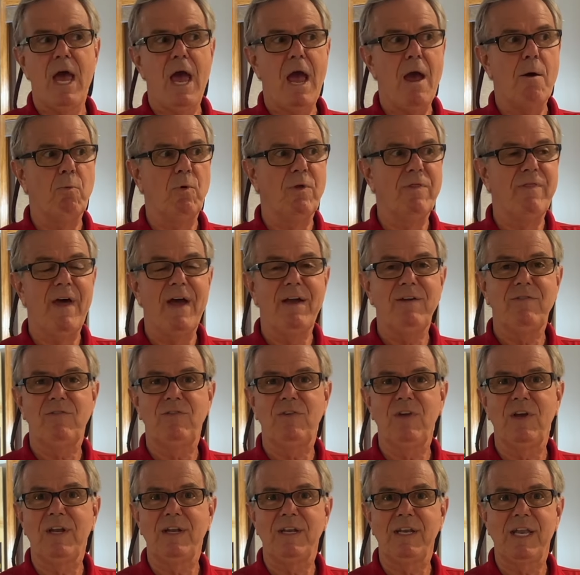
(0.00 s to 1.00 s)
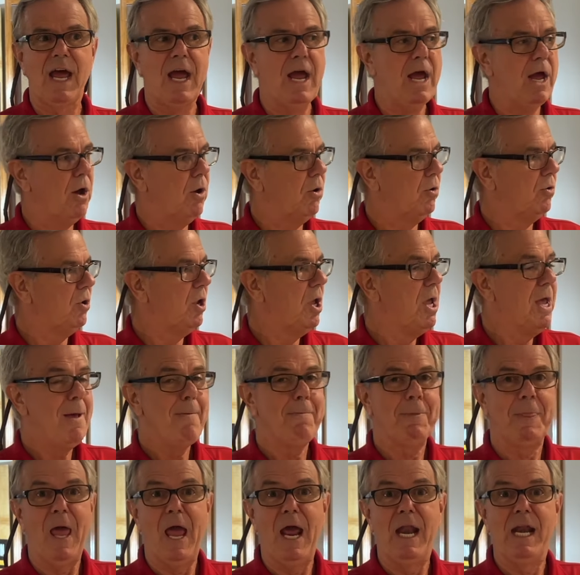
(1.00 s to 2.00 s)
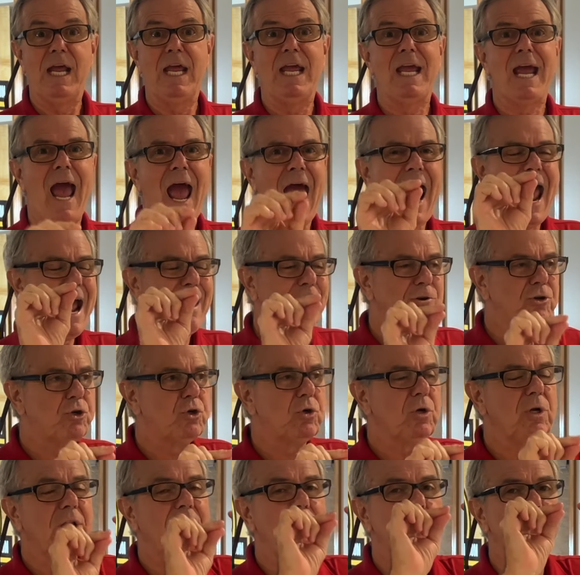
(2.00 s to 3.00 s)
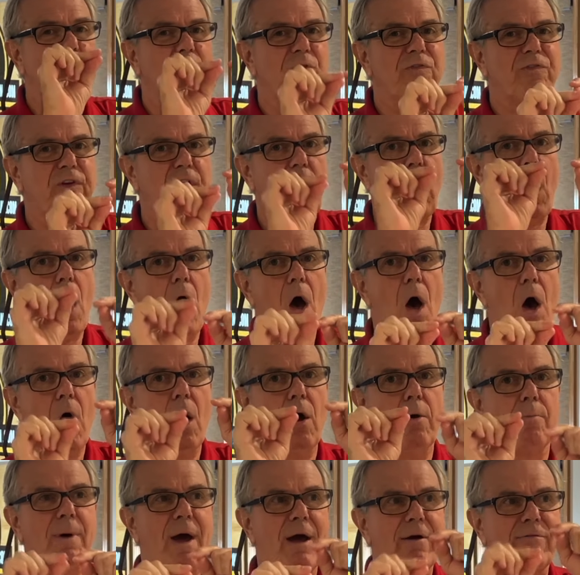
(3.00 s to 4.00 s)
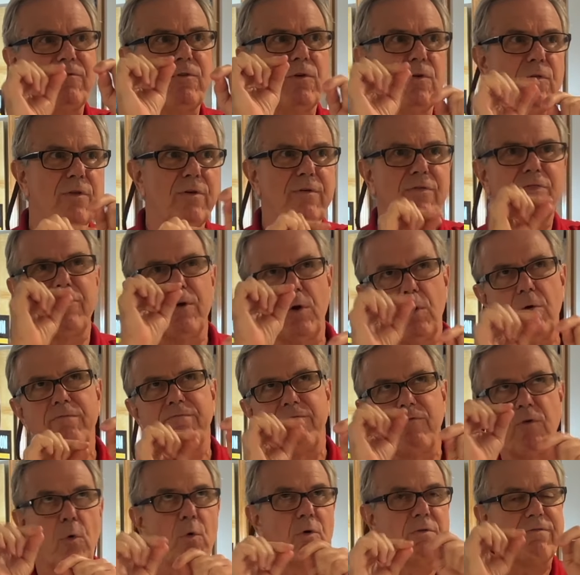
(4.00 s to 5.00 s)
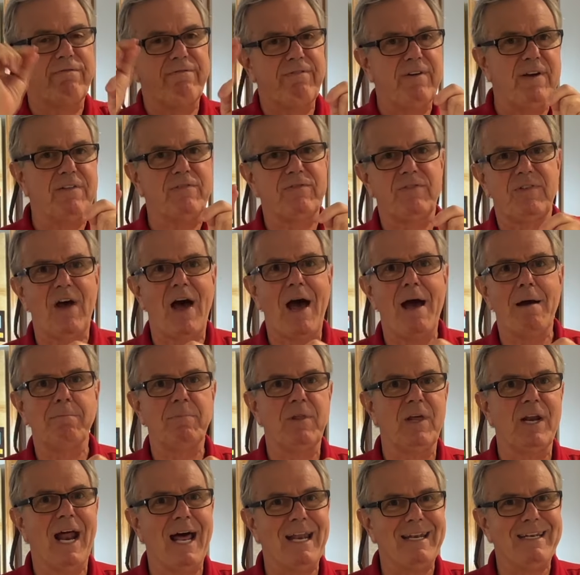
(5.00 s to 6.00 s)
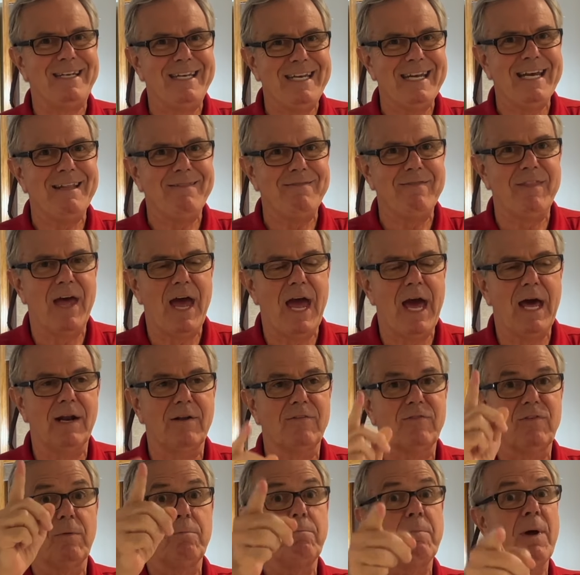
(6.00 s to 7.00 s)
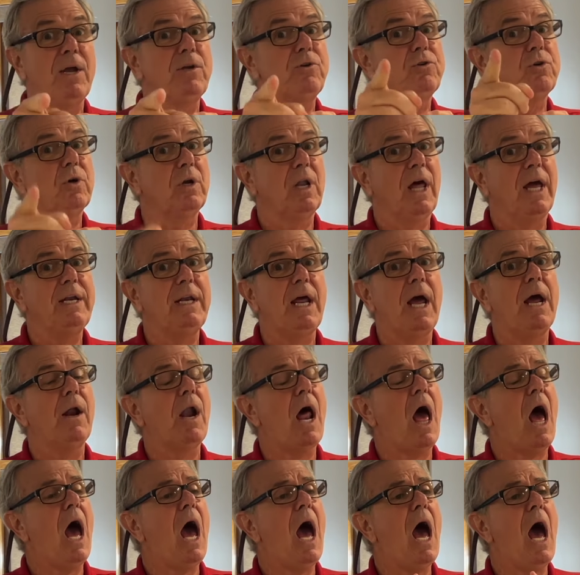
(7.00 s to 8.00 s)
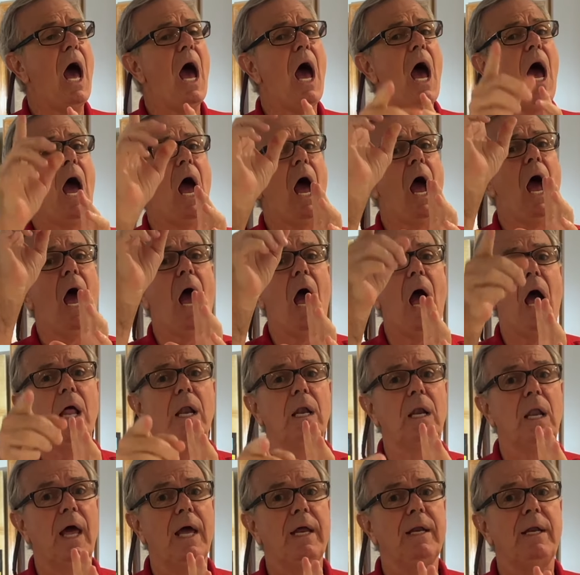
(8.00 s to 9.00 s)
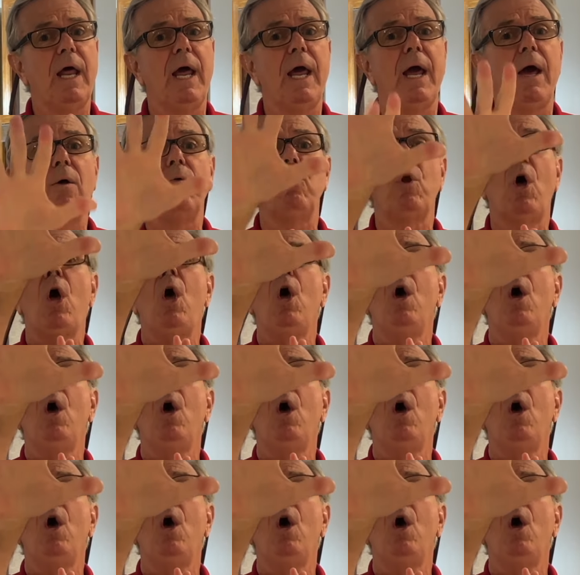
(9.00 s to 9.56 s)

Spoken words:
And when they sit down, and he actually was calm after the third, fourth, fifth time that I did that. I said, Major, lay down. Lay down.